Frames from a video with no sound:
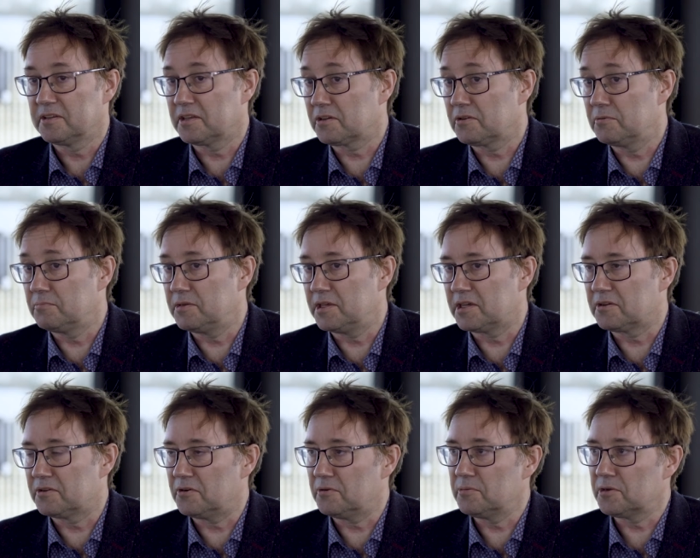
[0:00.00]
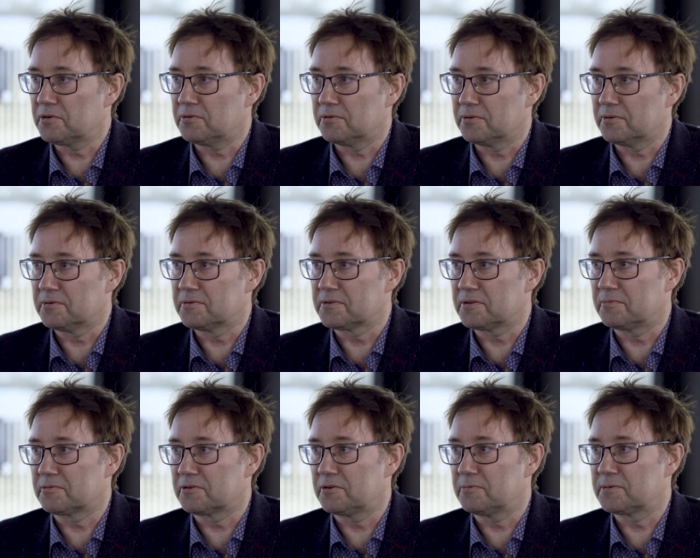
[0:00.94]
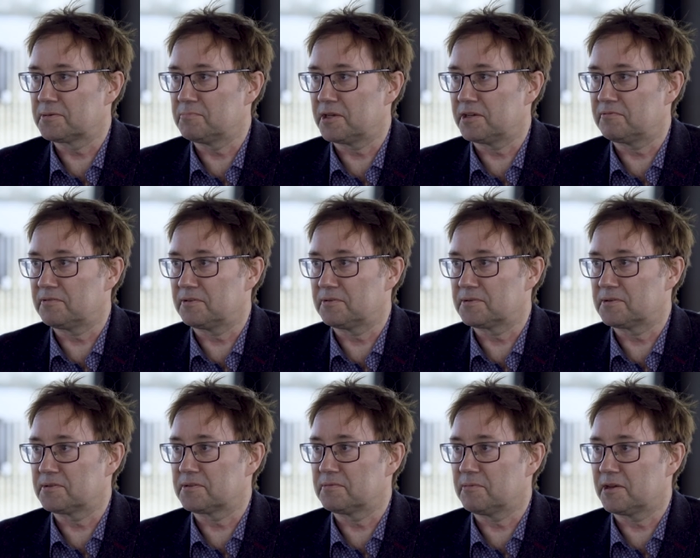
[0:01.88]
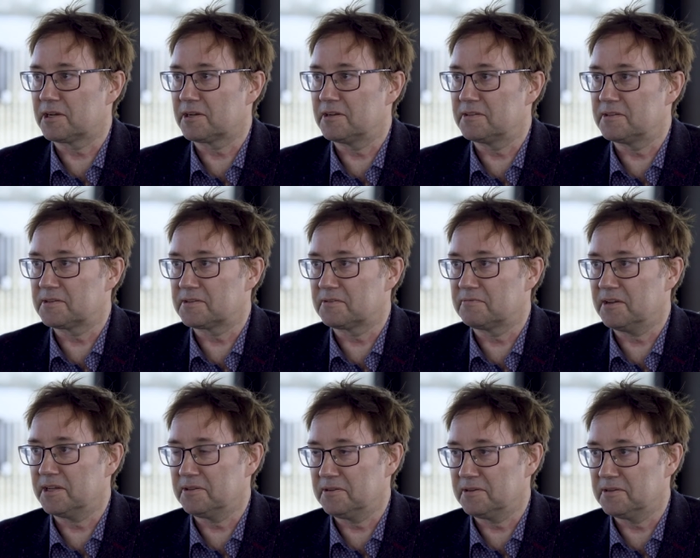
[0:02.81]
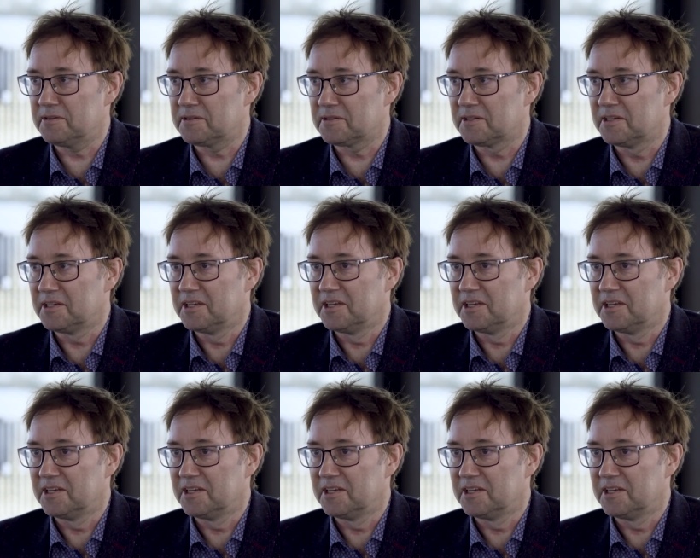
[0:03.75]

That could be economical, some groups may feel systematically disadvantaged.